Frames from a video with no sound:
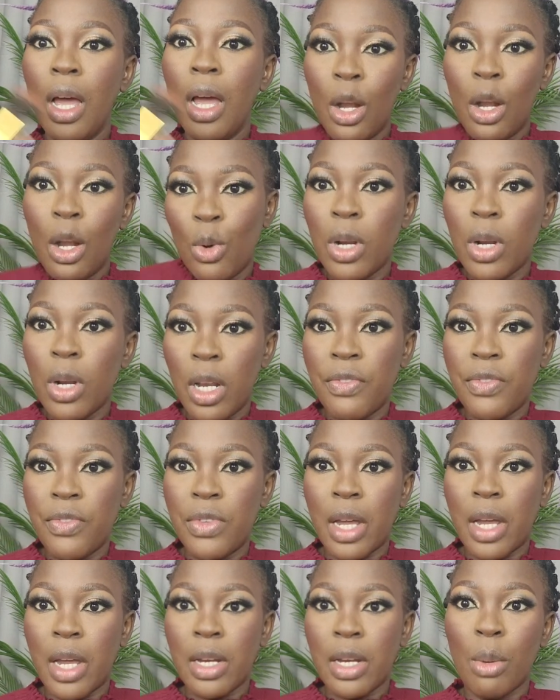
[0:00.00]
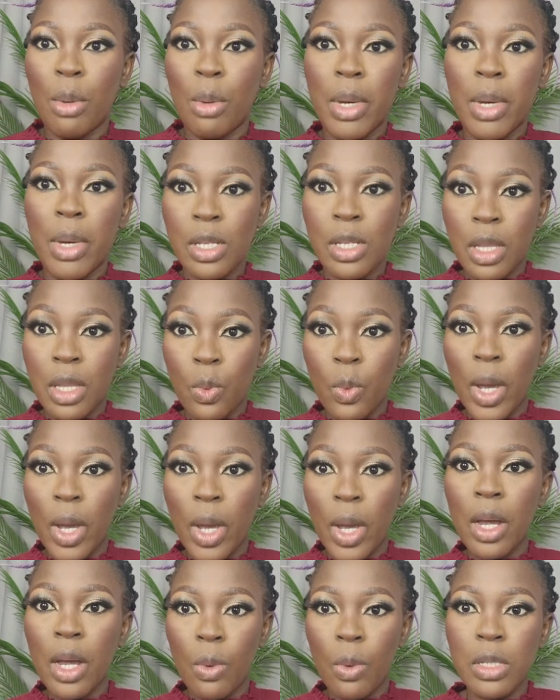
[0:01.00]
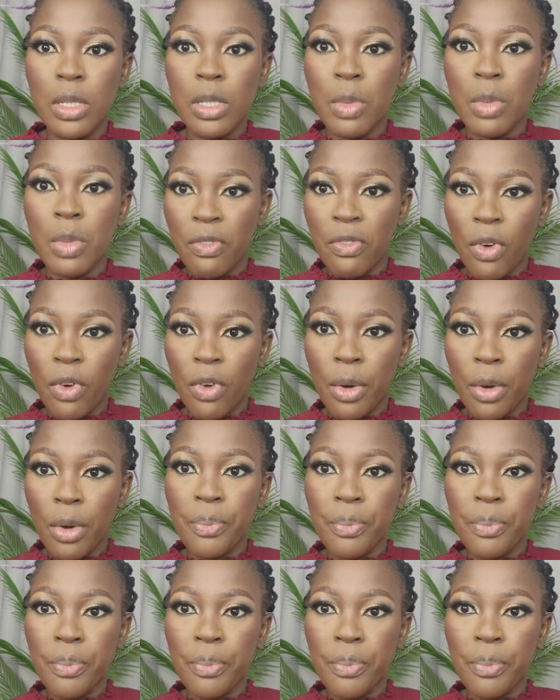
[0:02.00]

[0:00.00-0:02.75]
look lifted compared to the way it was before.